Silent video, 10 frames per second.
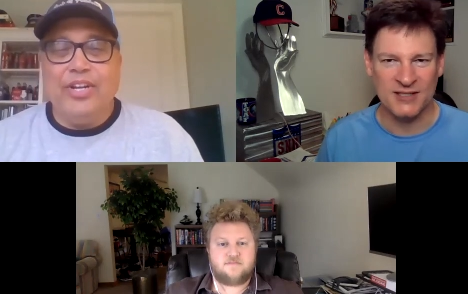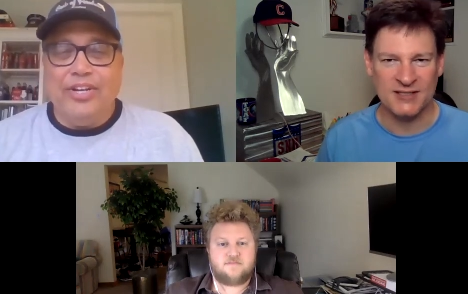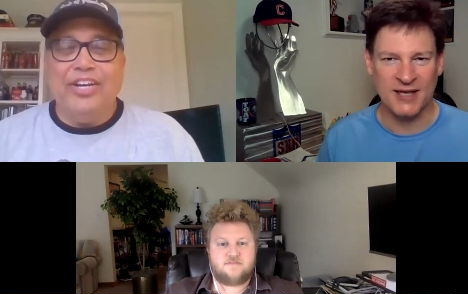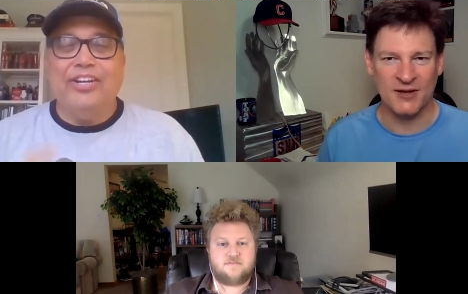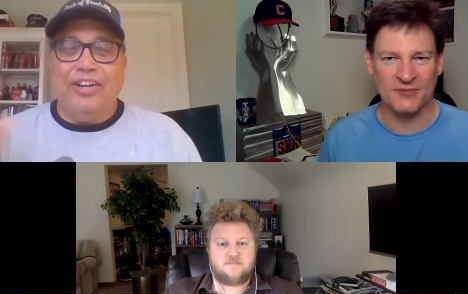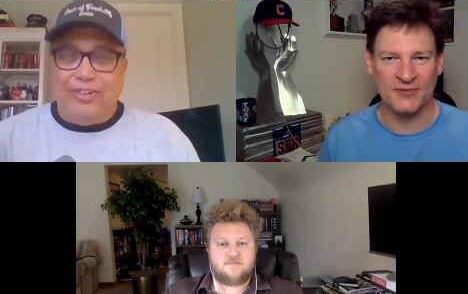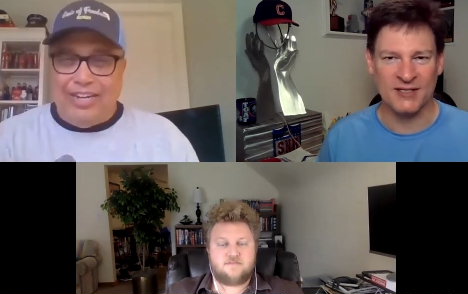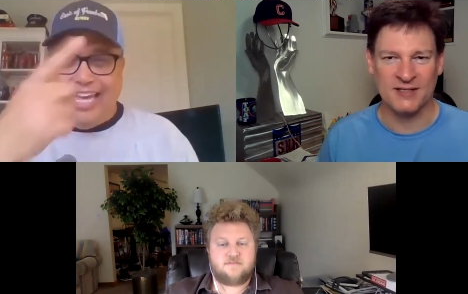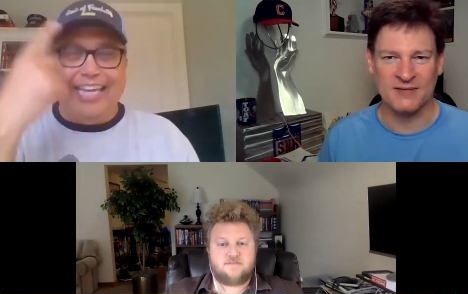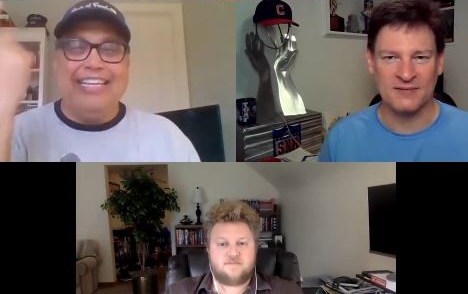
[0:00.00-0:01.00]
Speaker 1: Oh these no no
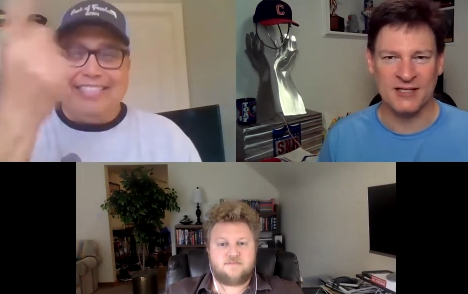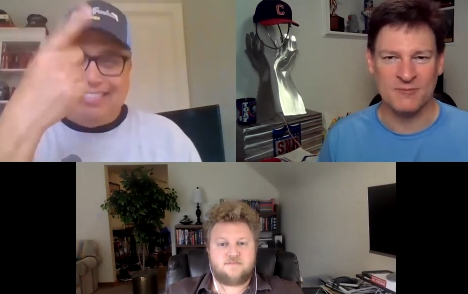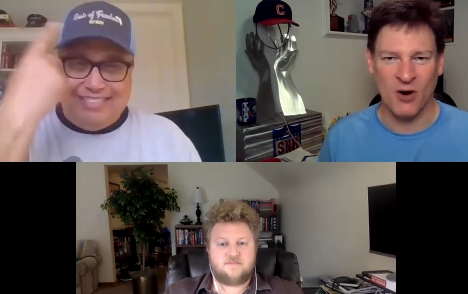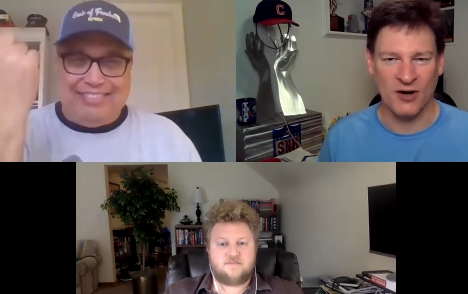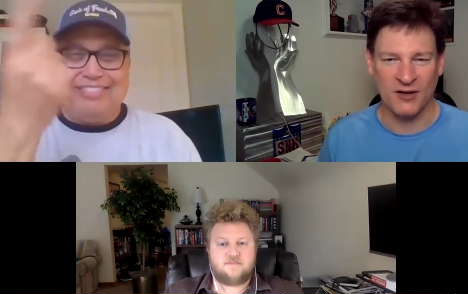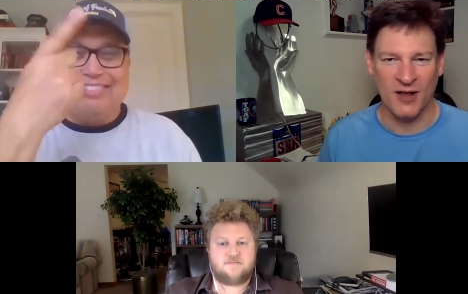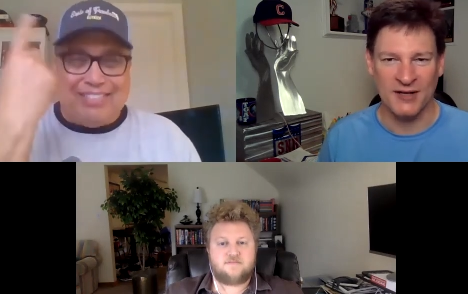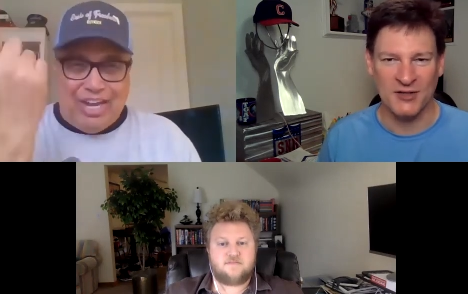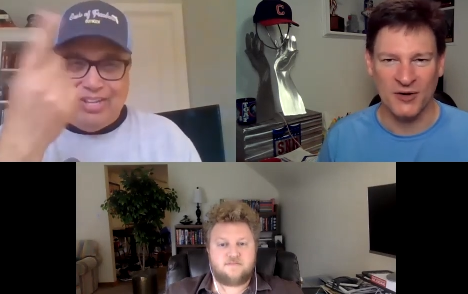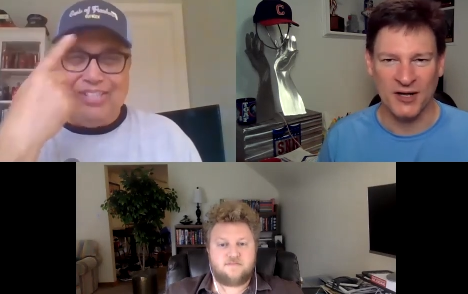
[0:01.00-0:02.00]
no! Like parking
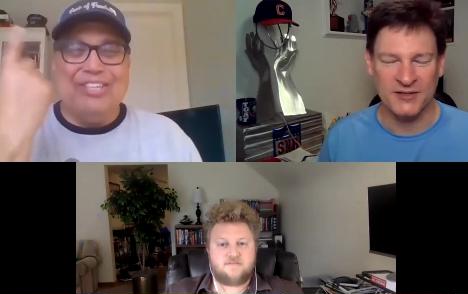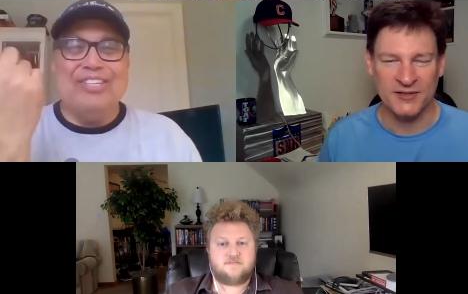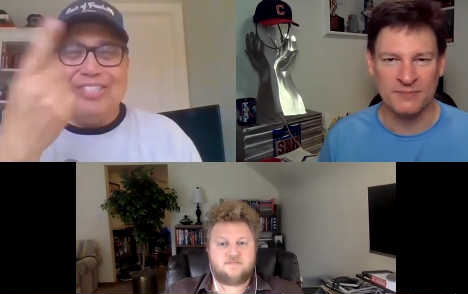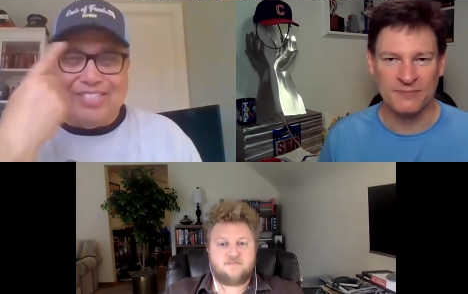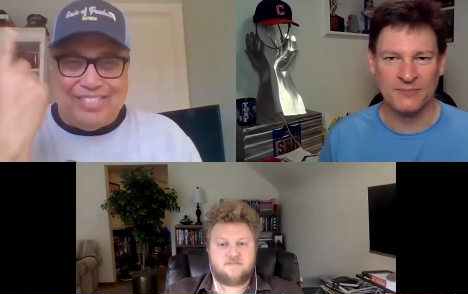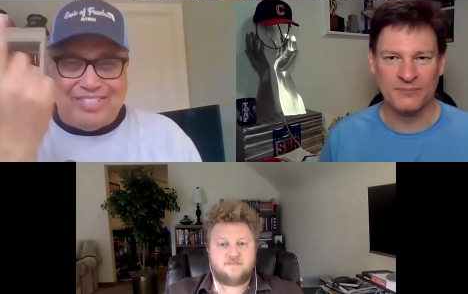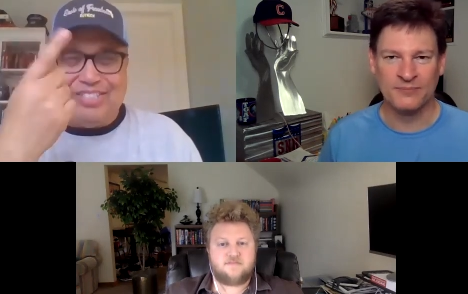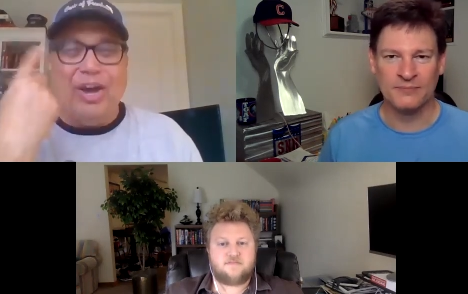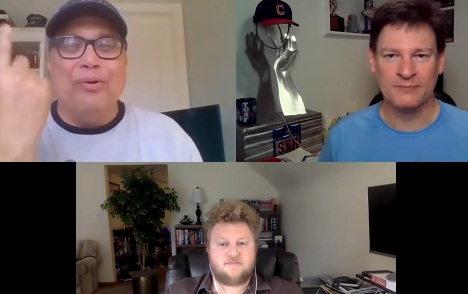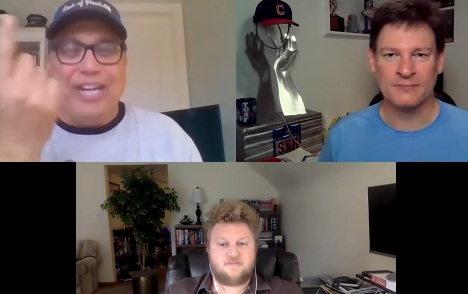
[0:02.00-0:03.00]
lot donuts.
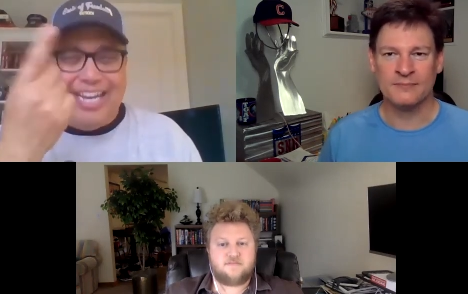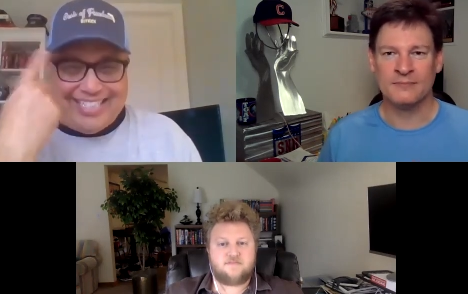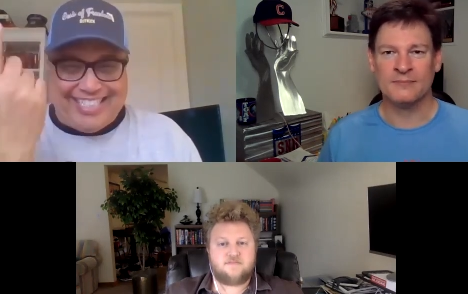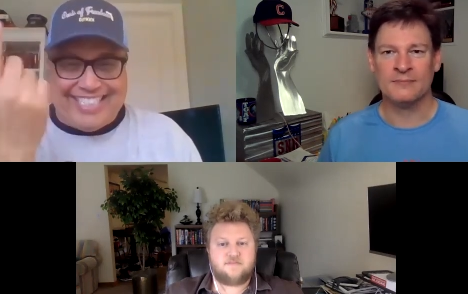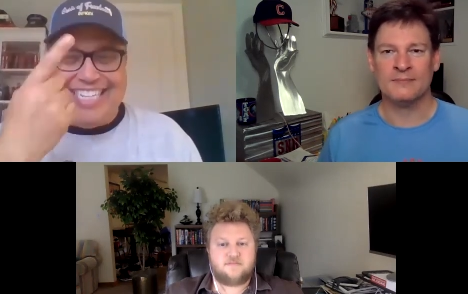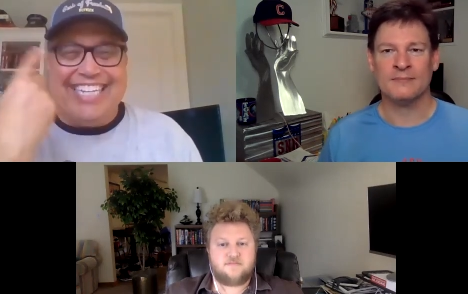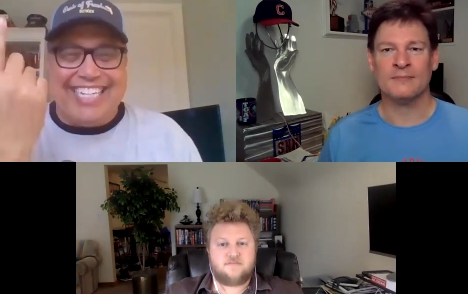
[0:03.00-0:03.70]
Donuts.